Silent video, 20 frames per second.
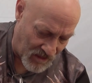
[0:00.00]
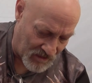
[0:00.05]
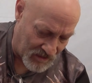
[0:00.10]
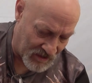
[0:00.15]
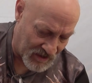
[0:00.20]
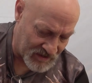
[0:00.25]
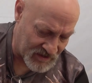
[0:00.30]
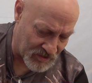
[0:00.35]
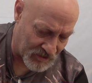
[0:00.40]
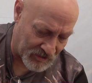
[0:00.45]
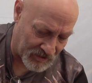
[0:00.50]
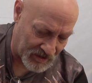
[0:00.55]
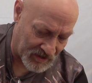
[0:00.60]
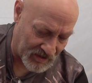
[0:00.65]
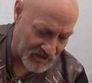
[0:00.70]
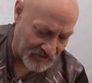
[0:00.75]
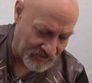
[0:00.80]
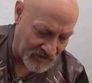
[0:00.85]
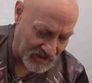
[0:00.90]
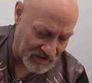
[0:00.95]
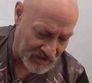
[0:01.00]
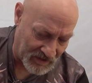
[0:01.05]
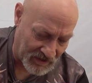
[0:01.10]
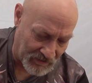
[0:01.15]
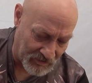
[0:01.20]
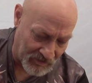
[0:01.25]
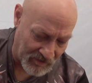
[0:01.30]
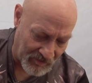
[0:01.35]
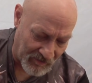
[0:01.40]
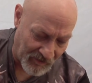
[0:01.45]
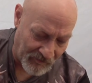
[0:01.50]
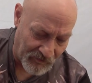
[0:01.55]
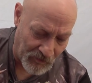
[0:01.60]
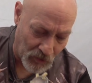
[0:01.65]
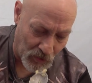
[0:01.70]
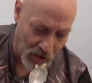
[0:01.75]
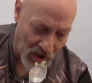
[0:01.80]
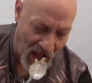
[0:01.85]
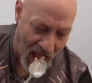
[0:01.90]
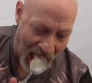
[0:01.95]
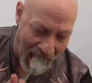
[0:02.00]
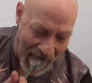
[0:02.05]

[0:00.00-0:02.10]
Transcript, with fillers: That's hearty enough. I can eat it with my fork.